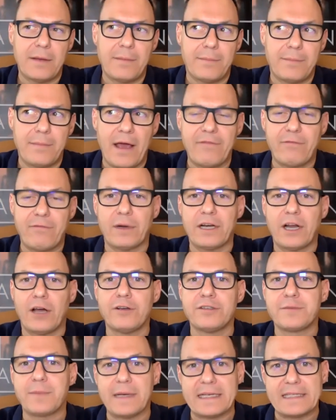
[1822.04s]
everyone
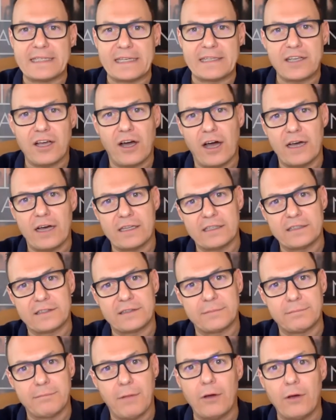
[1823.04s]
knows me as this guy
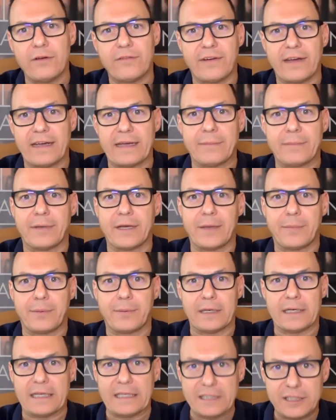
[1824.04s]
that's motivating people
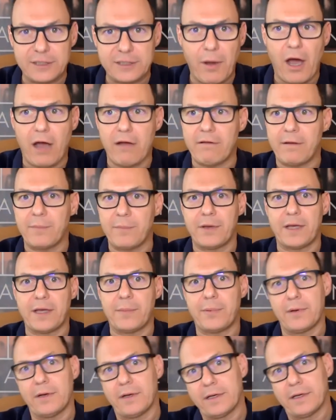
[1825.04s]
and inspiring
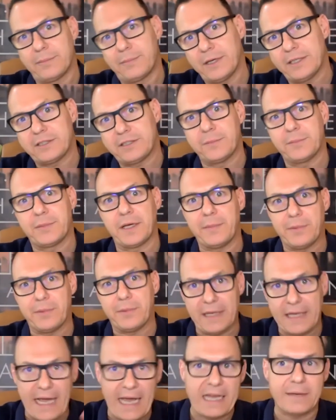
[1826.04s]
people and pushing people
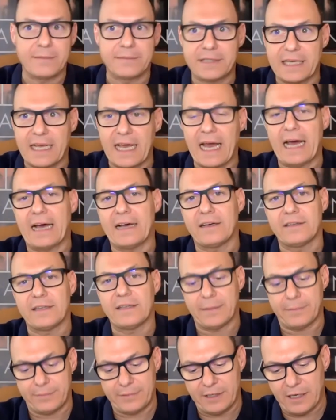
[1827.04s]
and getting them to get out of
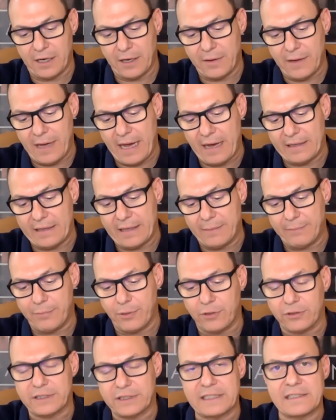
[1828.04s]
their
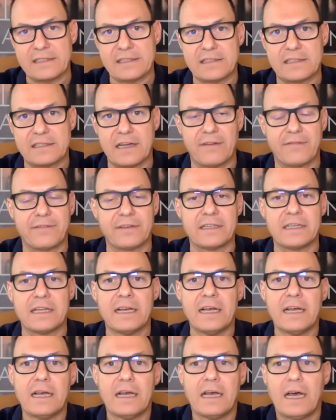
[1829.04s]
boxes and stuff.
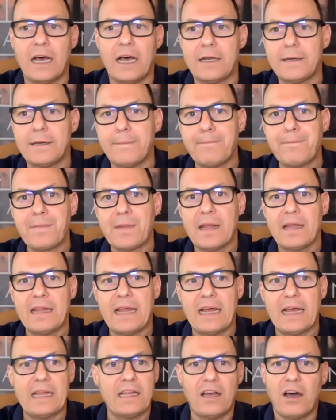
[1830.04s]
And
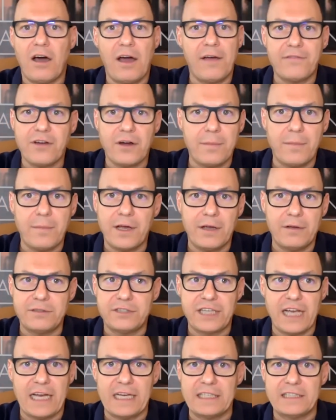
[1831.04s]
that I've got my own
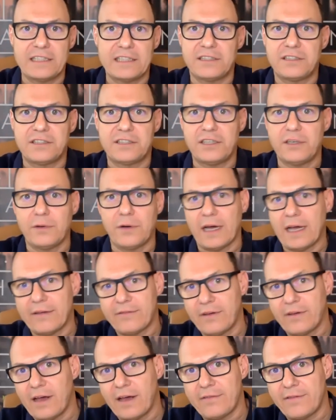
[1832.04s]
challenges too. I have
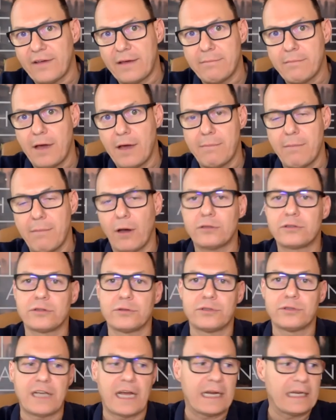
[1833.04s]
emotional
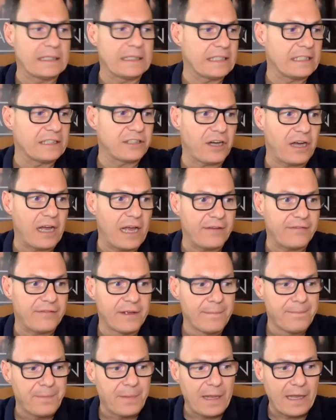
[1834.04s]
challenges. I
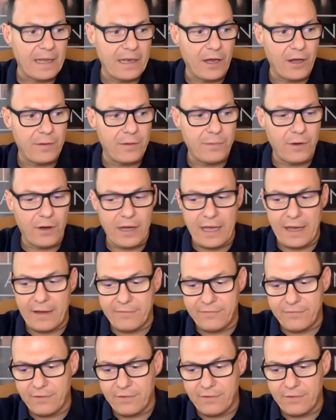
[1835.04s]
have